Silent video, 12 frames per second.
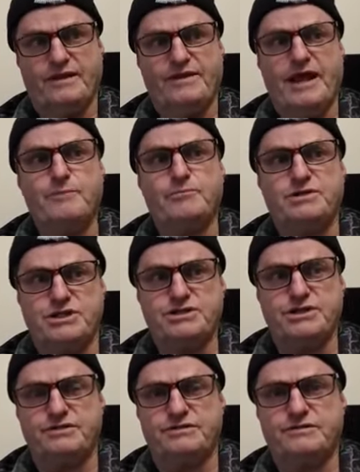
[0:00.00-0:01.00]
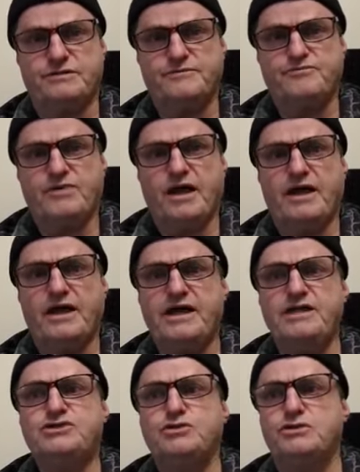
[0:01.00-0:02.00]
that position,
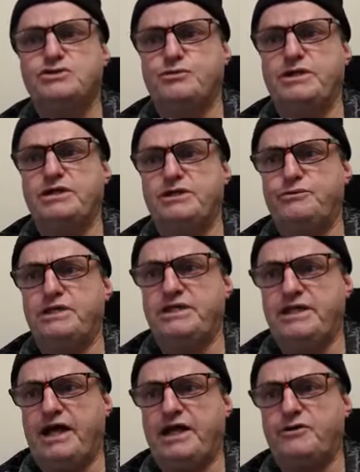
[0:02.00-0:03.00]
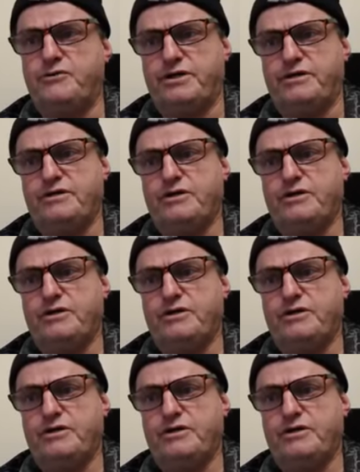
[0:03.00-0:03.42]
Esau's really, really angry.